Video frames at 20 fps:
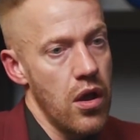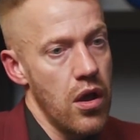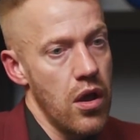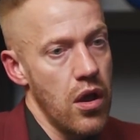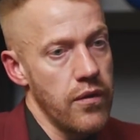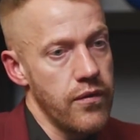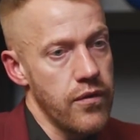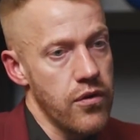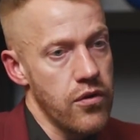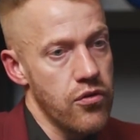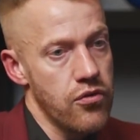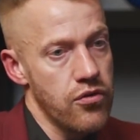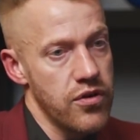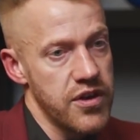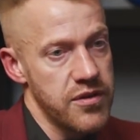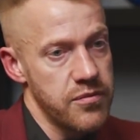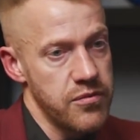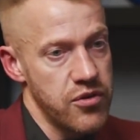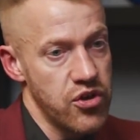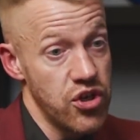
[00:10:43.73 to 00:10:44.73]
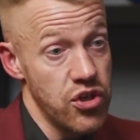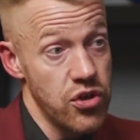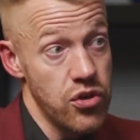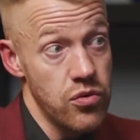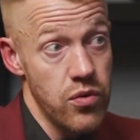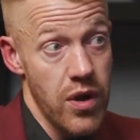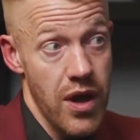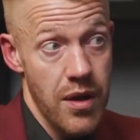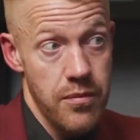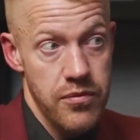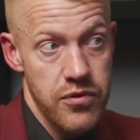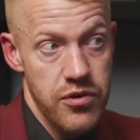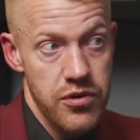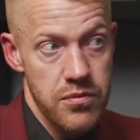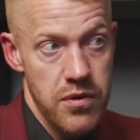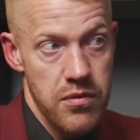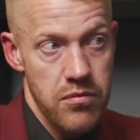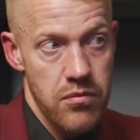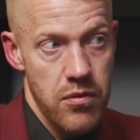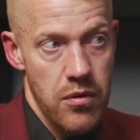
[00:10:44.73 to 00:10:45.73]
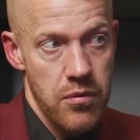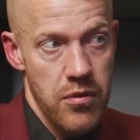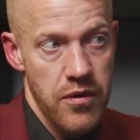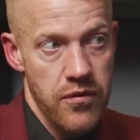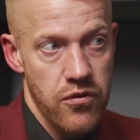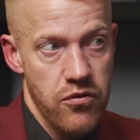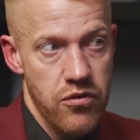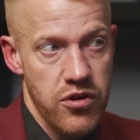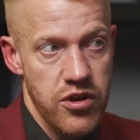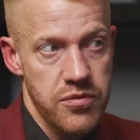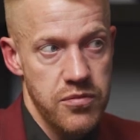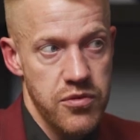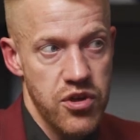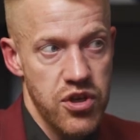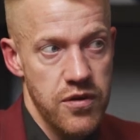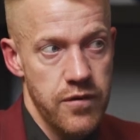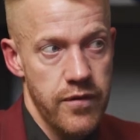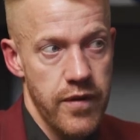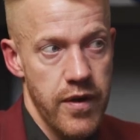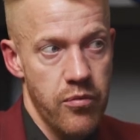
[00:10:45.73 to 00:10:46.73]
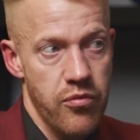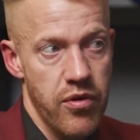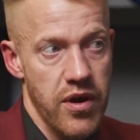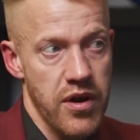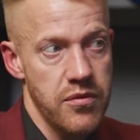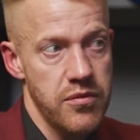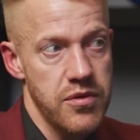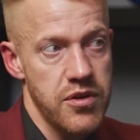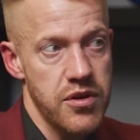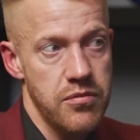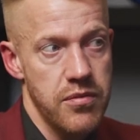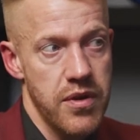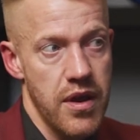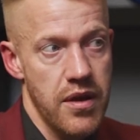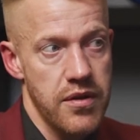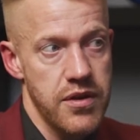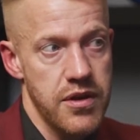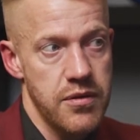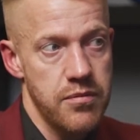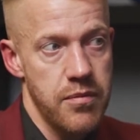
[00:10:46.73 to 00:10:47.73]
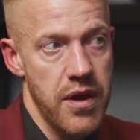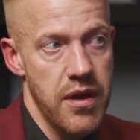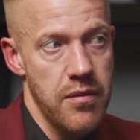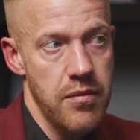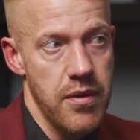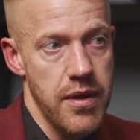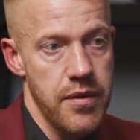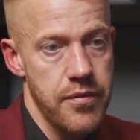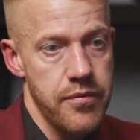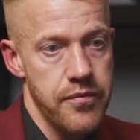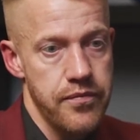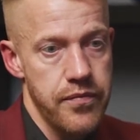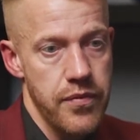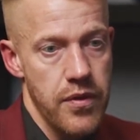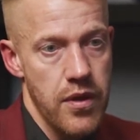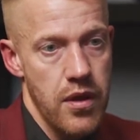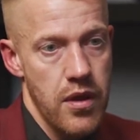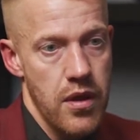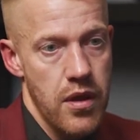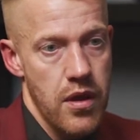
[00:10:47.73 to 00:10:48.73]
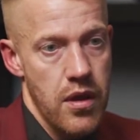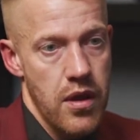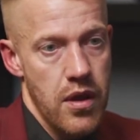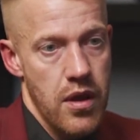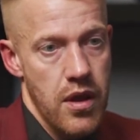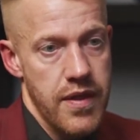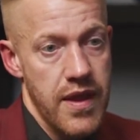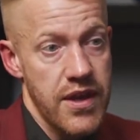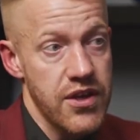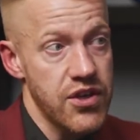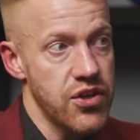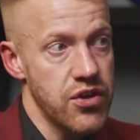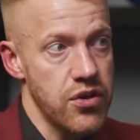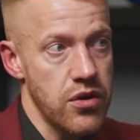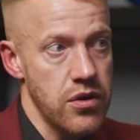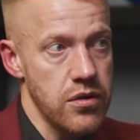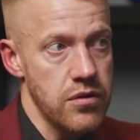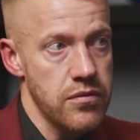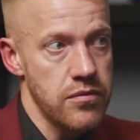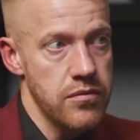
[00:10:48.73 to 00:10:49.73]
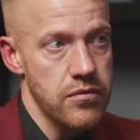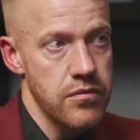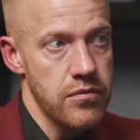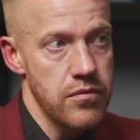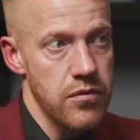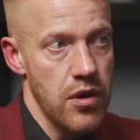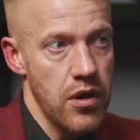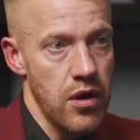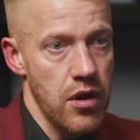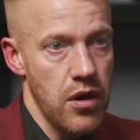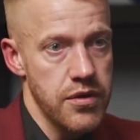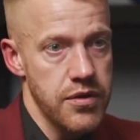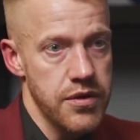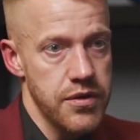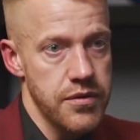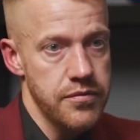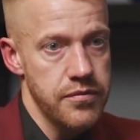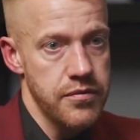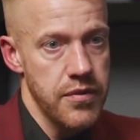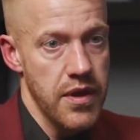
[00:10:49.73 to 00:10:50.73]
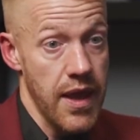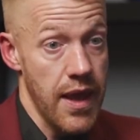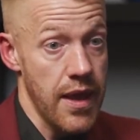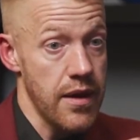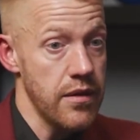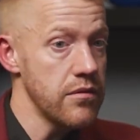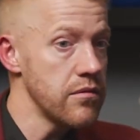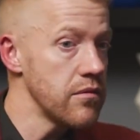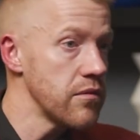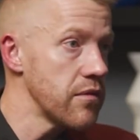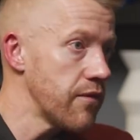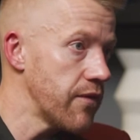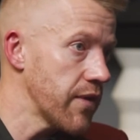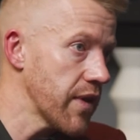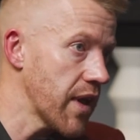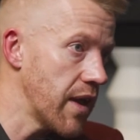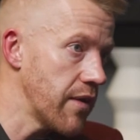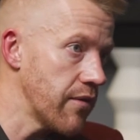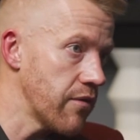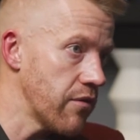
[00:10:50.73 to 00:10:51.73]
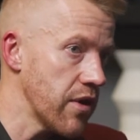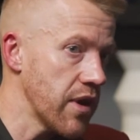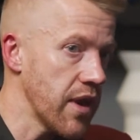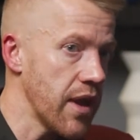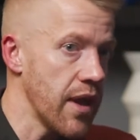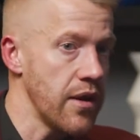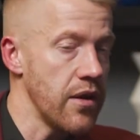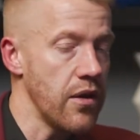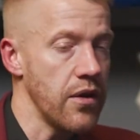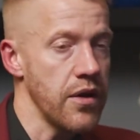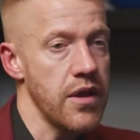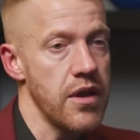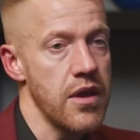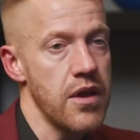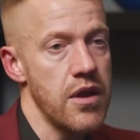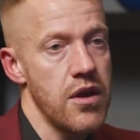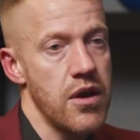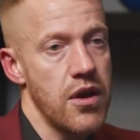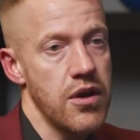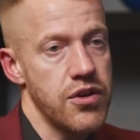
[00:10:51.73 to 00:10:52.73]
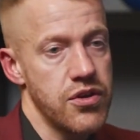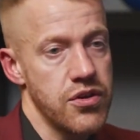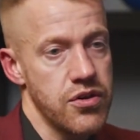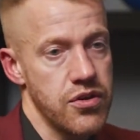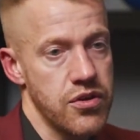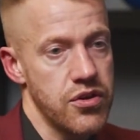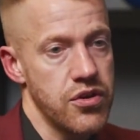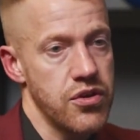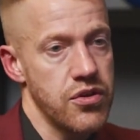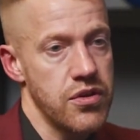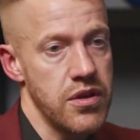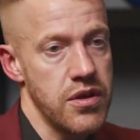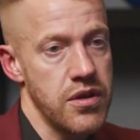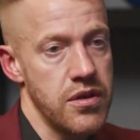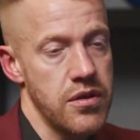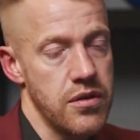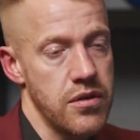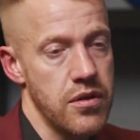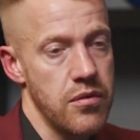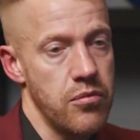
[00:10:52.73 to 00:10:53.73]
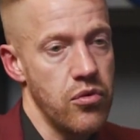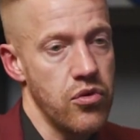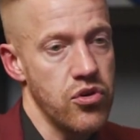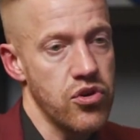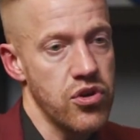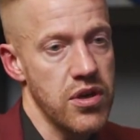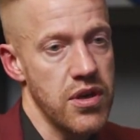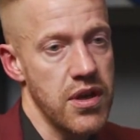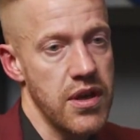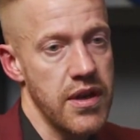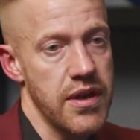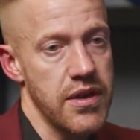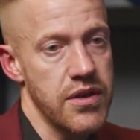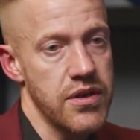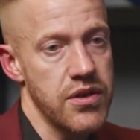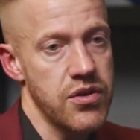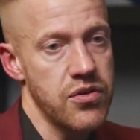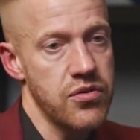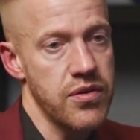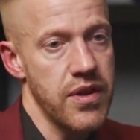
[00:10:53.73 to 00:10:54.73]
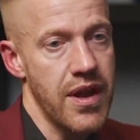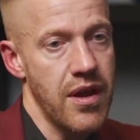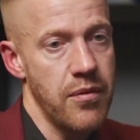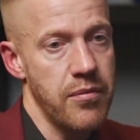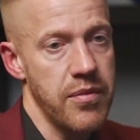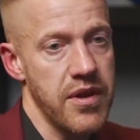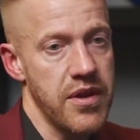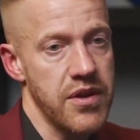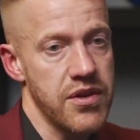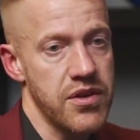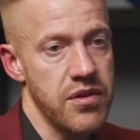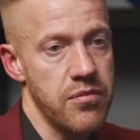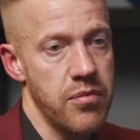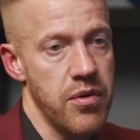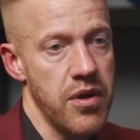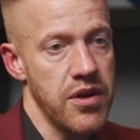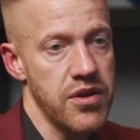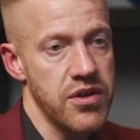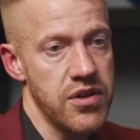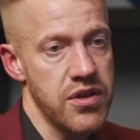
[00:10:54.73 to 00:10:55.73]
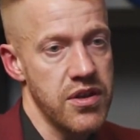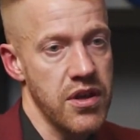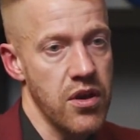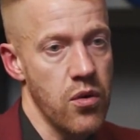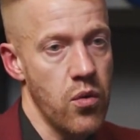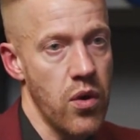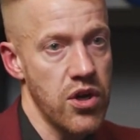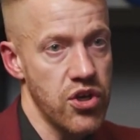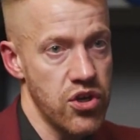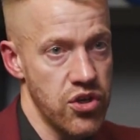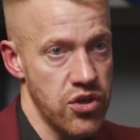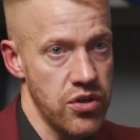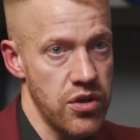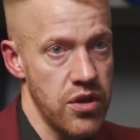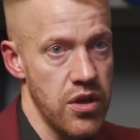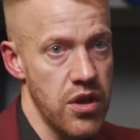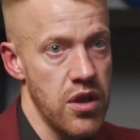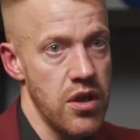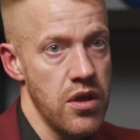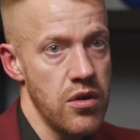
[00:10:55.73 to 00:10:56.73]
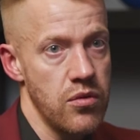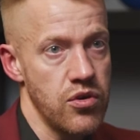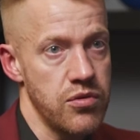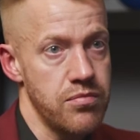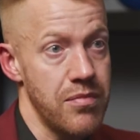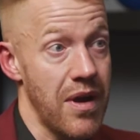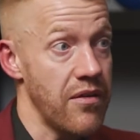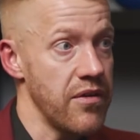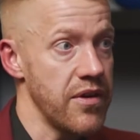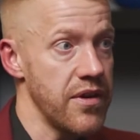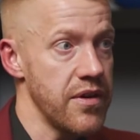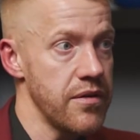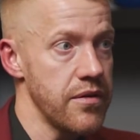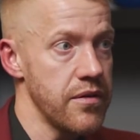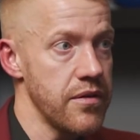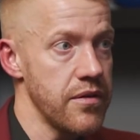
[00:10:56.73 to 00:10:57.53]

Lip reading: over Christmas, she knew what happened to my mom. Over Christmas, she fell pregnant with somebody else's baby. And that stung a lot. Again, forgave her again. I took her to the abortion clinic to sort that out because the person in question was married.